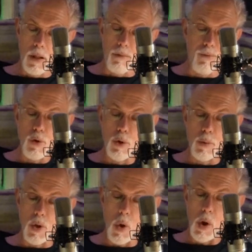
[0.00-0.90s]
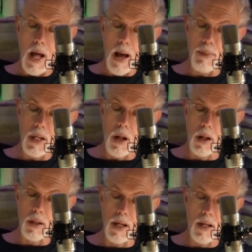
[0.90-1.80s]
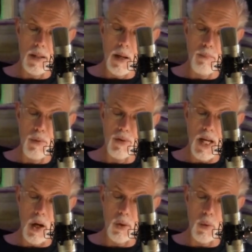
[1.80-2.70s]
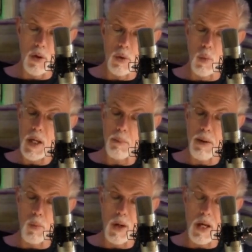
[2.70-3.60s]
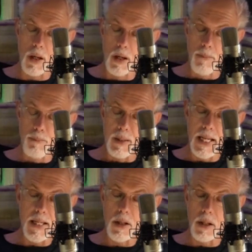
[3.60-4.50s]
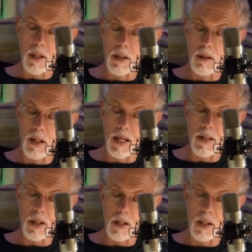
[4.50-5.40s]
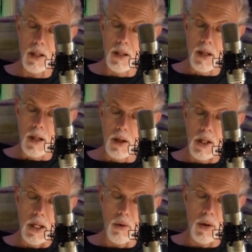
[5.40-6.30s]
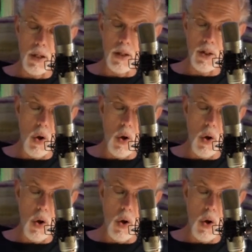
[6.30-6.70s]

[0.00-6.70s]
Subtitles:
The future was all happy holiday as I moved southward week by week, easily, lazily, lingering as